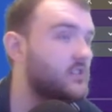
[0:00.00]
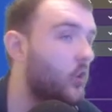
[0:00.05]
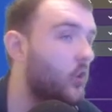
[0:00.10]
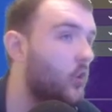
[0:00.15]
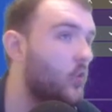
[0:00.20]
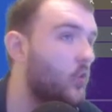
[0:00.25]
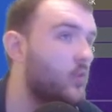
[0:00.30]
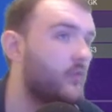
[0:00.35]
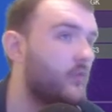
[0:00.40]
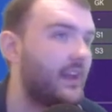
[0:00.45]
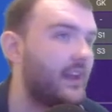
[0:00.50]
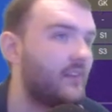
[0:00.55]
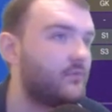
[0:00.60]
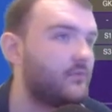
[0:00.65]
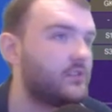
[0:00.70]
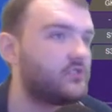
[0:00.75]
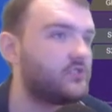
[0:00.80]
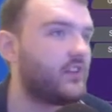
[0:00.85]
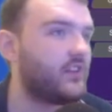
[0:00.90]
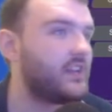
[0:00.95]
all with an
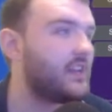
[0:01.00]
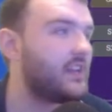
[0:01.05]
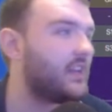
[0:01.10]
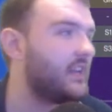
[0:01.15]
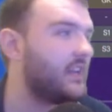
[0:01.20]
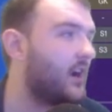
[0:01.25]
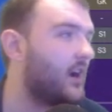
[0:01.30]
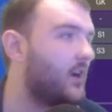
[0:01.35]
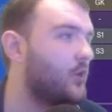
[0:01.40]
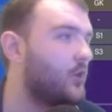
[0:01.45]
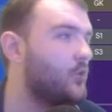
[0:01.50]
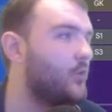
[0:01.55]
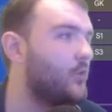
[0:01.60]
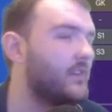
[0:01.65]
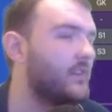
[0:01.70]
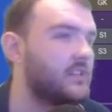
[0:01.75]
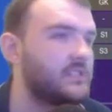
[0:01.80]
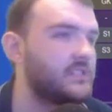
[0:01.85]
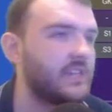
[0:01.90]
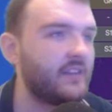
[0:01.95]
average rating
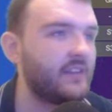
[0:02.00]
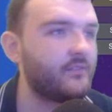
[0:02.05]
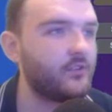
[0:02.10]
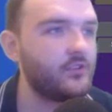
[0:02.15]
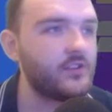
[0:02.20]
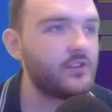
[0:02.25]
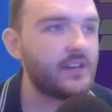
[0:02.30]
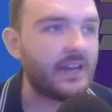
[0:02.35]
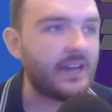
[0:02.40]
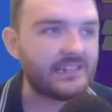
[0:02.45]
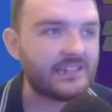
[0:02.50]
over 7.